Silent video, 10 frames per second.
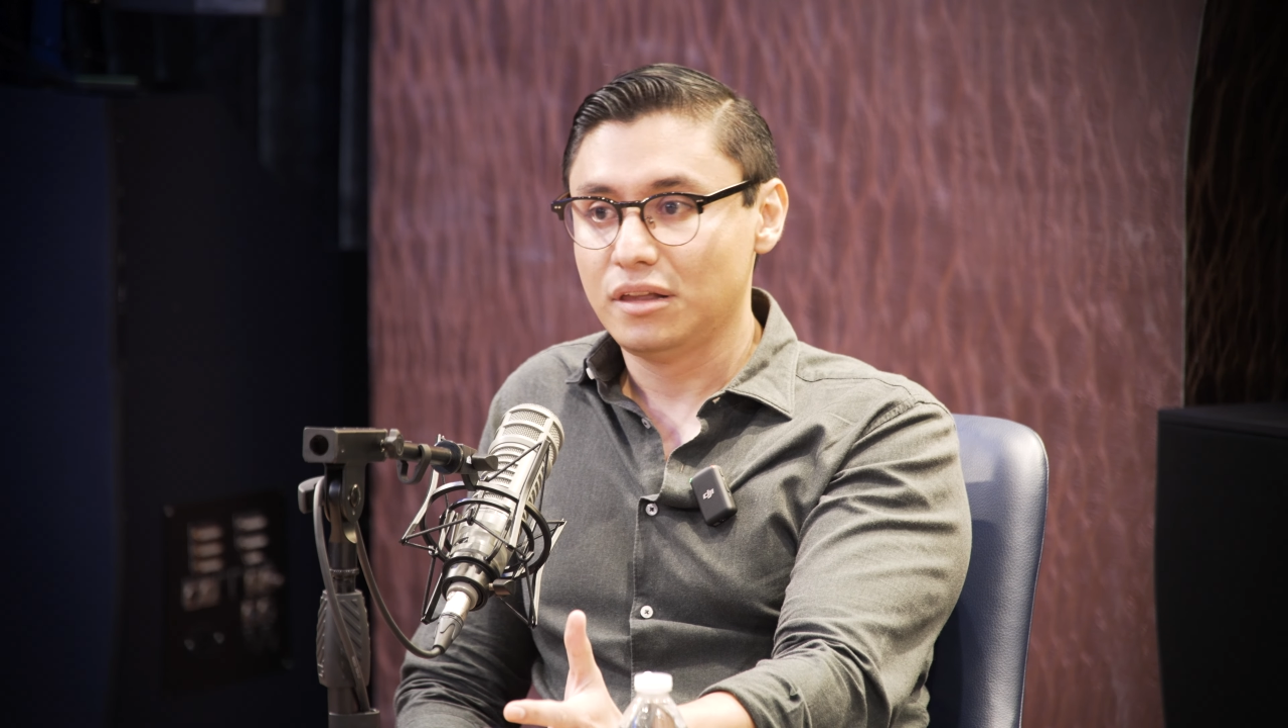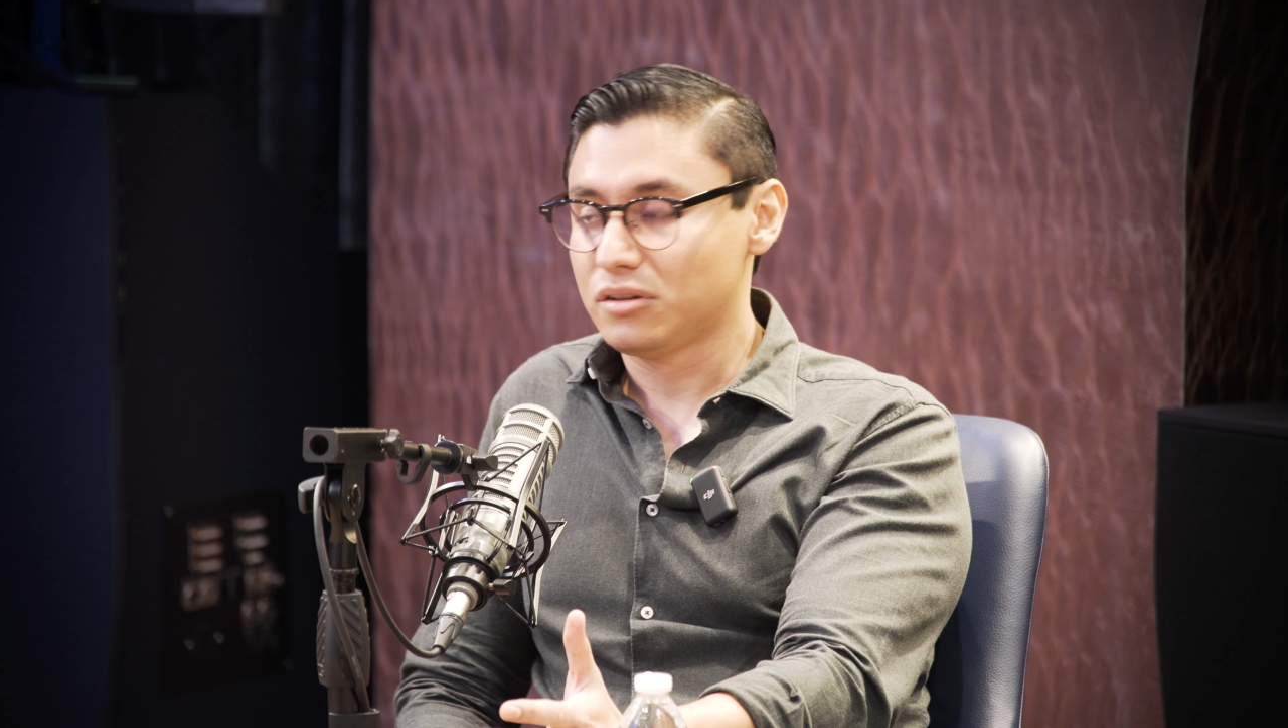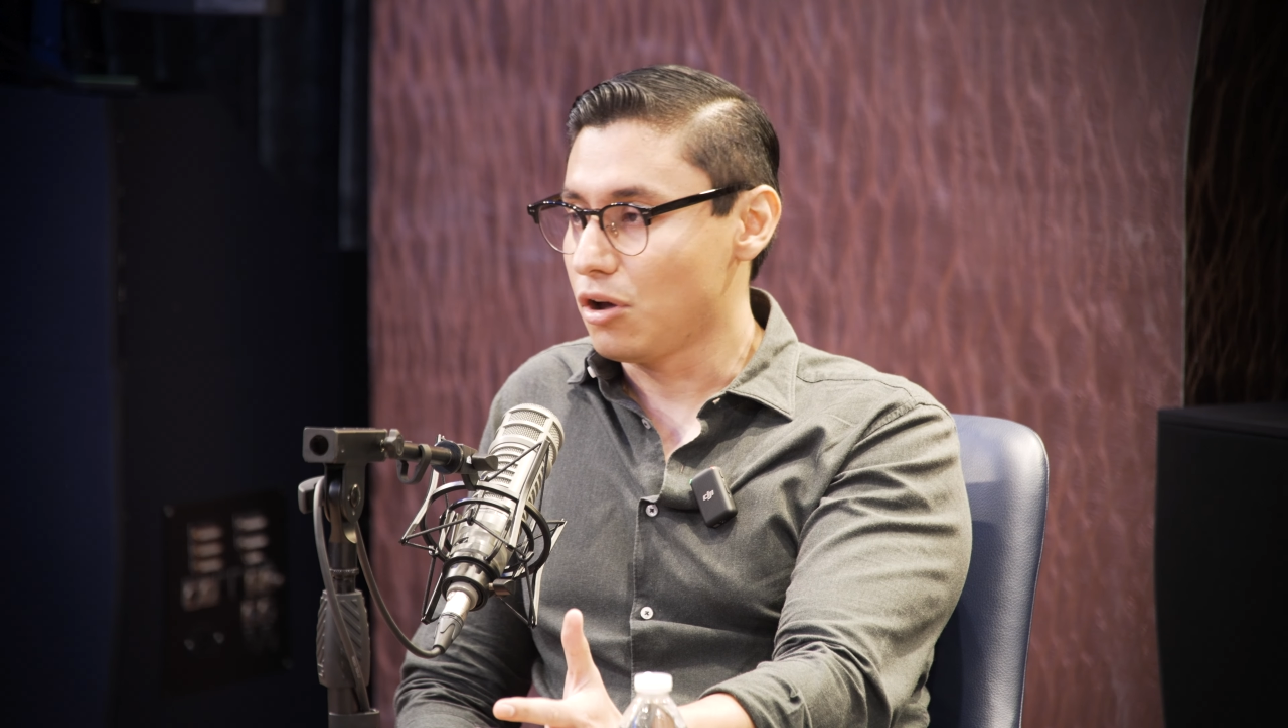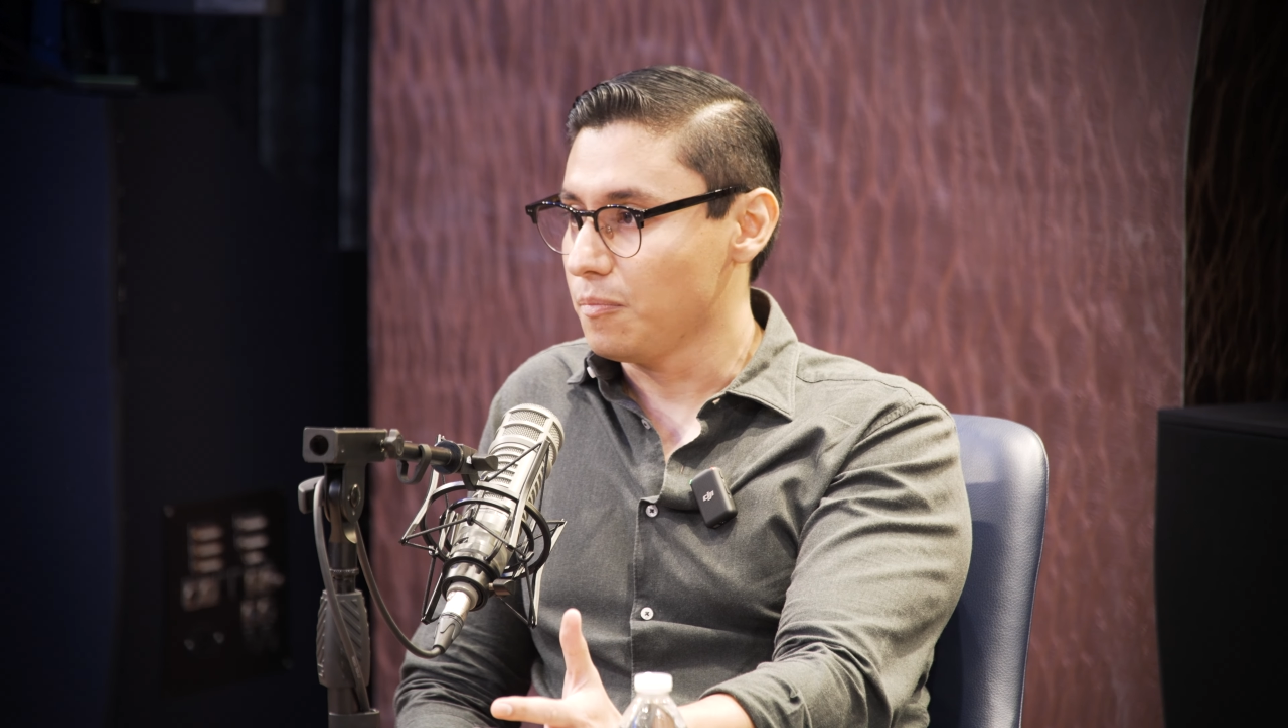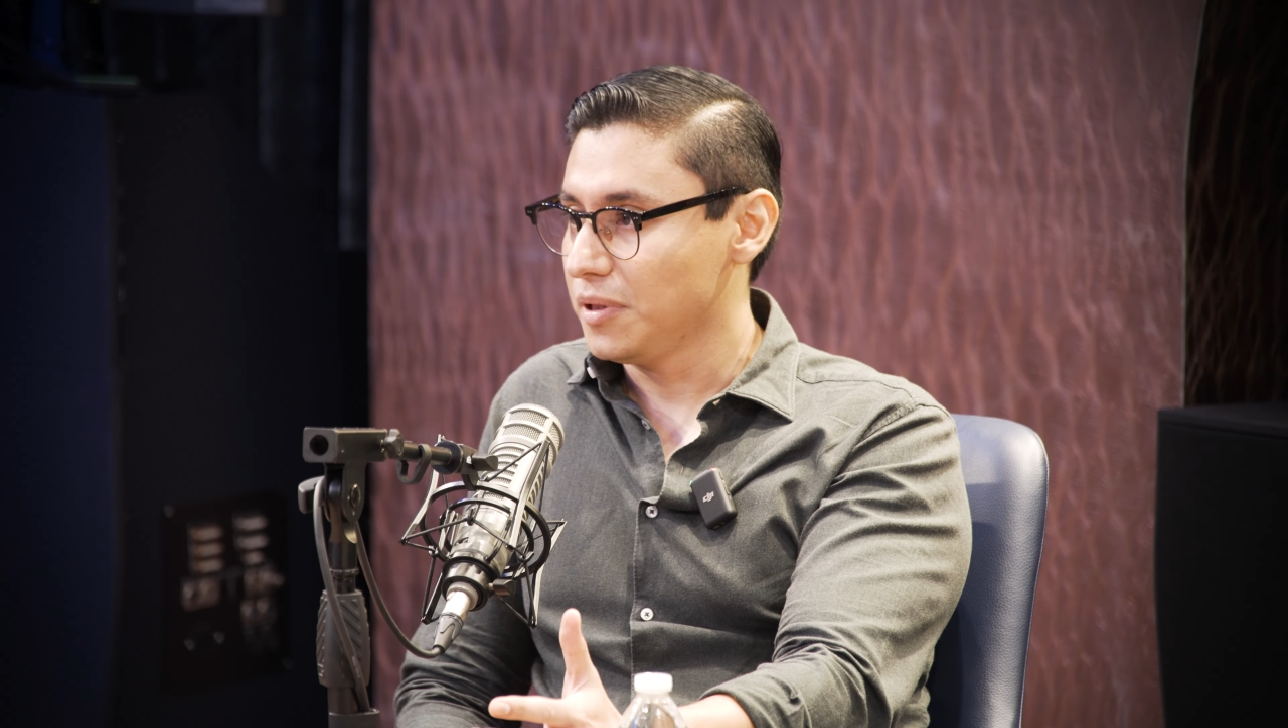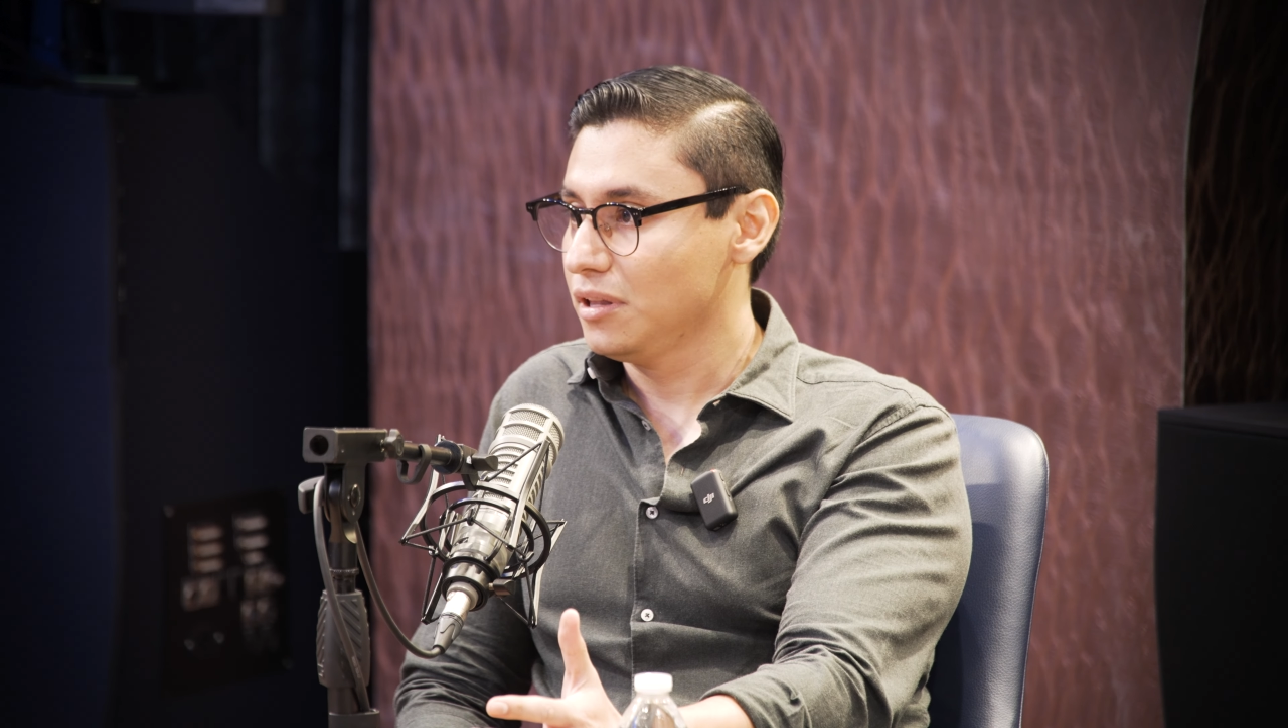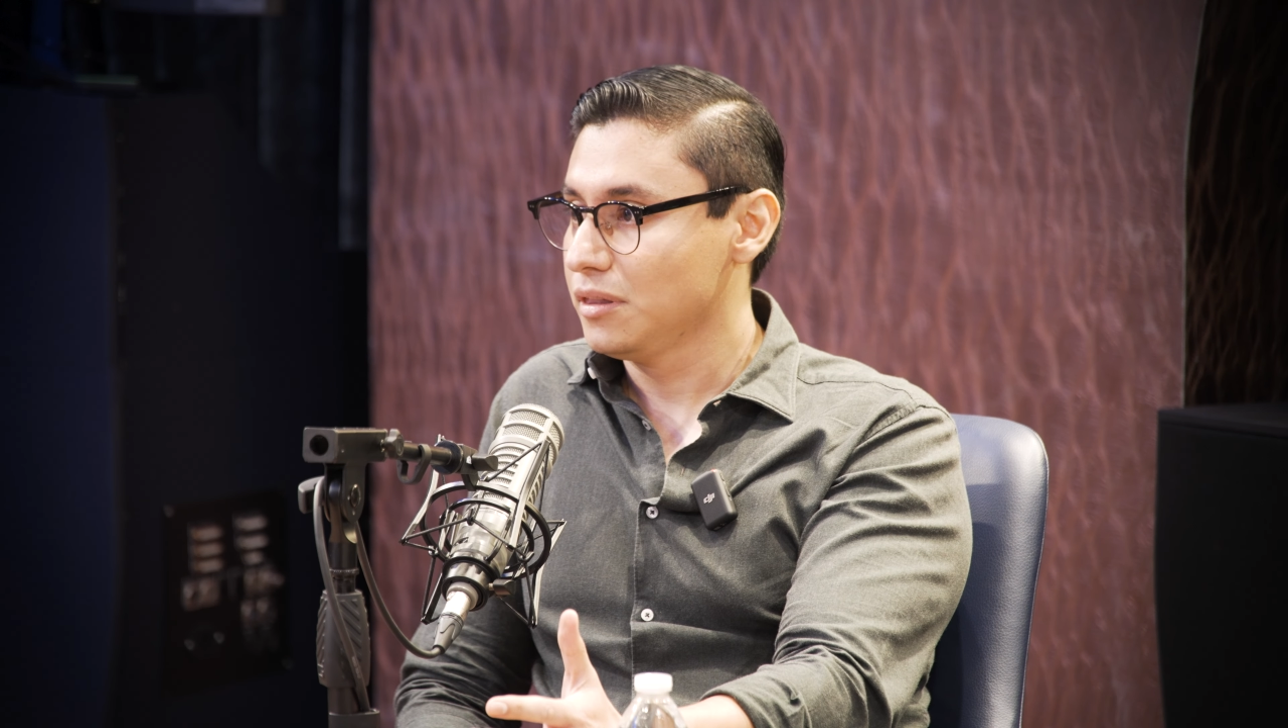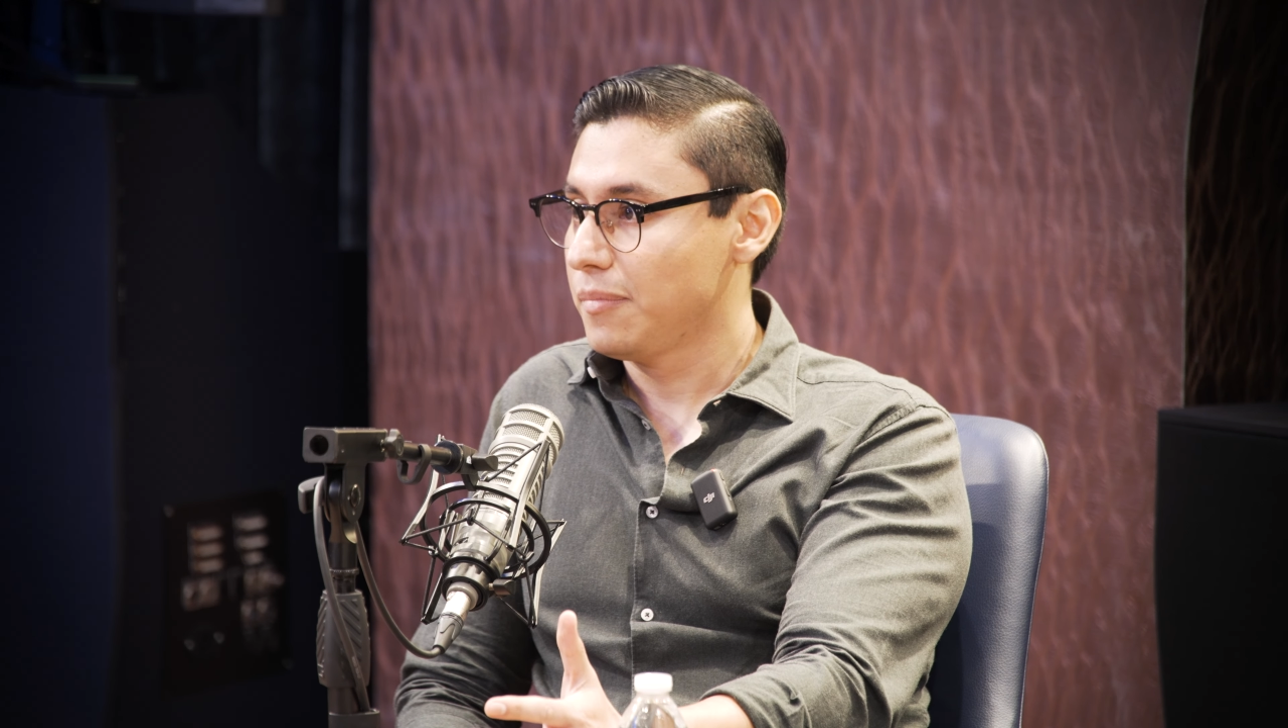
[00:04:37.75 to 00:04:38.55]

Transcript: it's completely